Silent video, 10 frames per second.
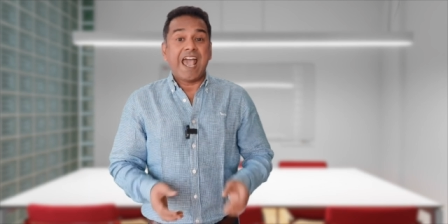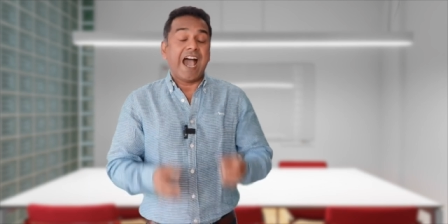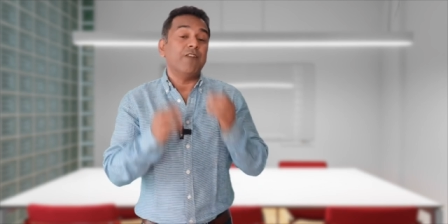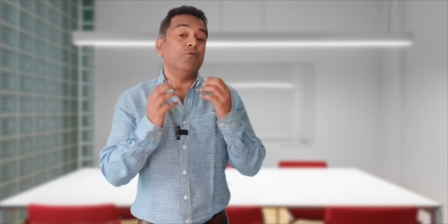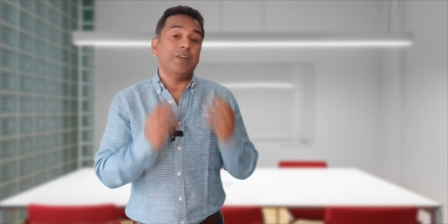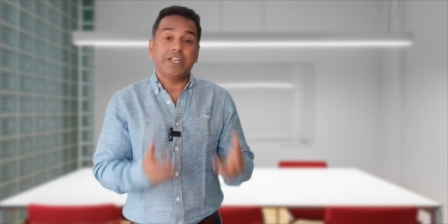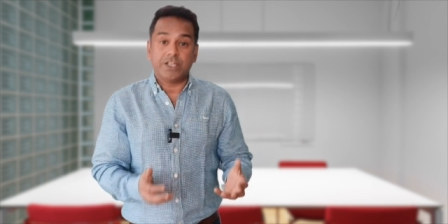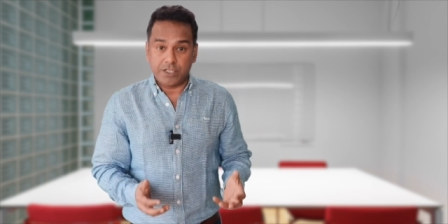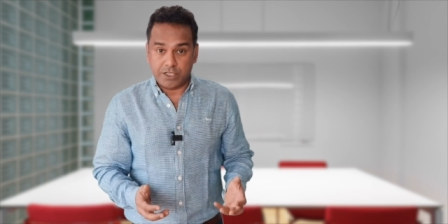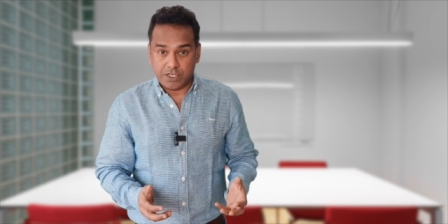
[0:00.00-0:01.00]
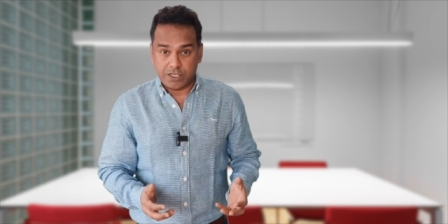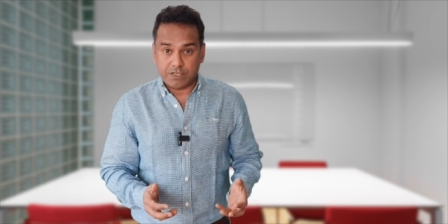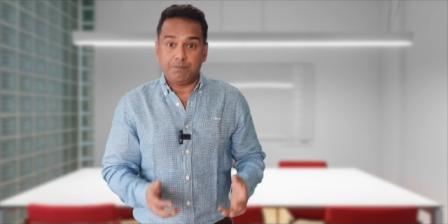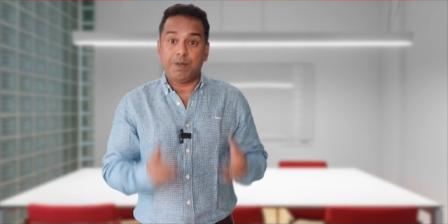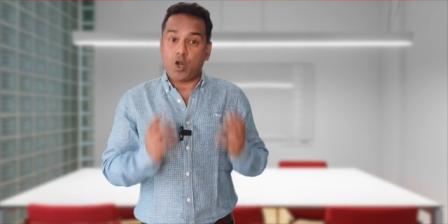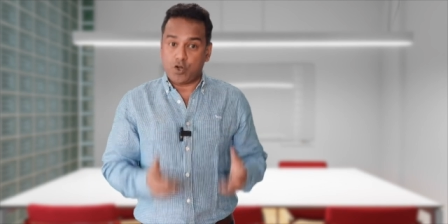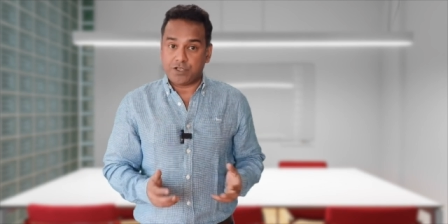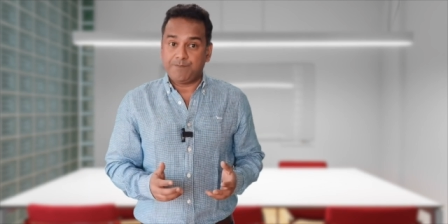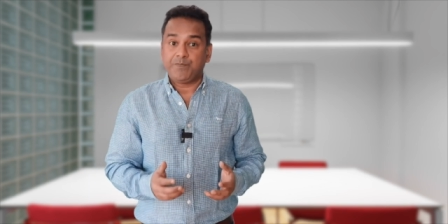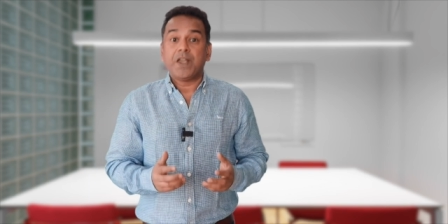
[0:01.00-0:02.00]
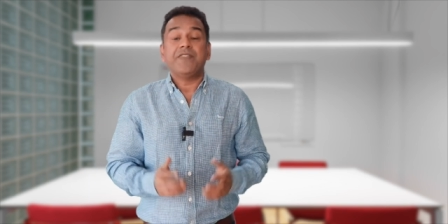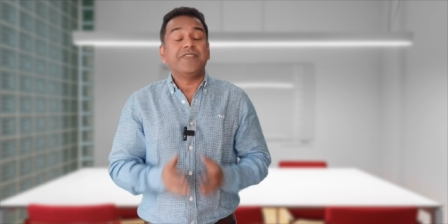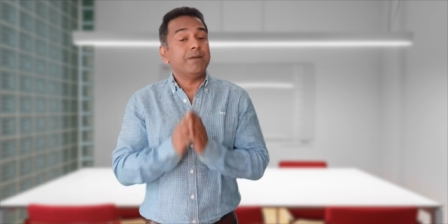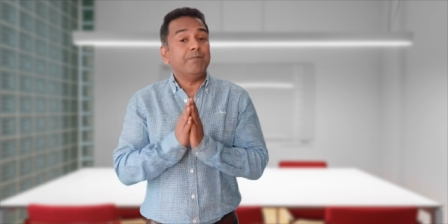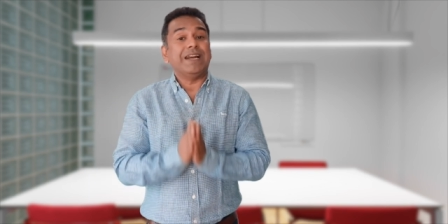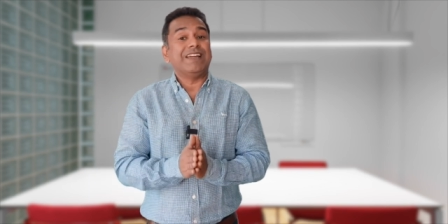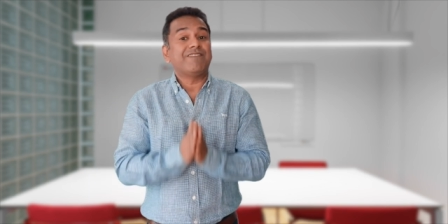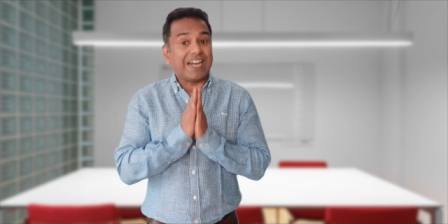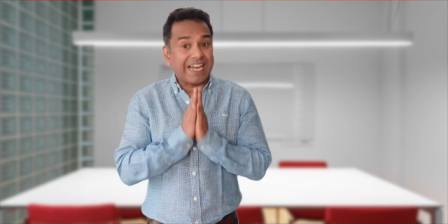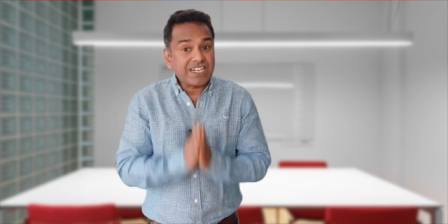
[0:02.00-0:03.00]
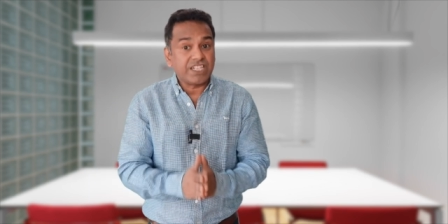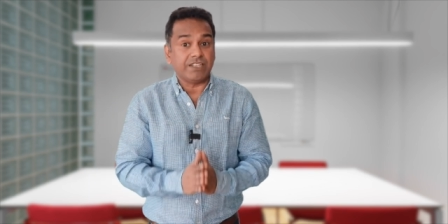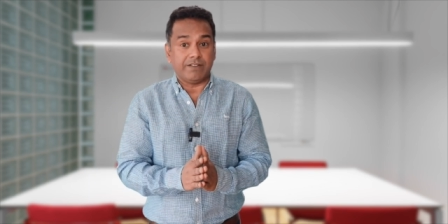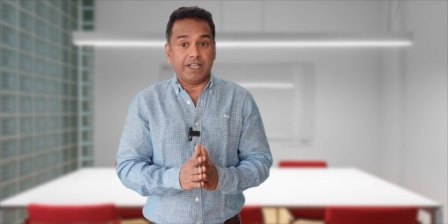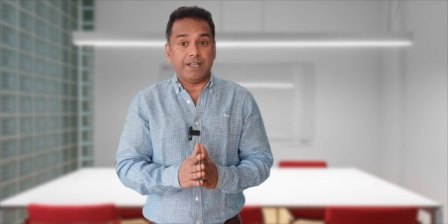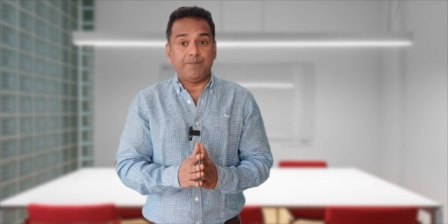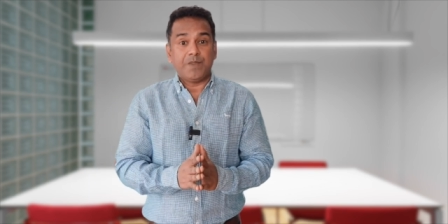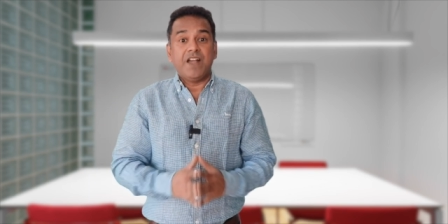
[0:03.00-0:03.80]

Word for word: and weaknesses because they believe collectively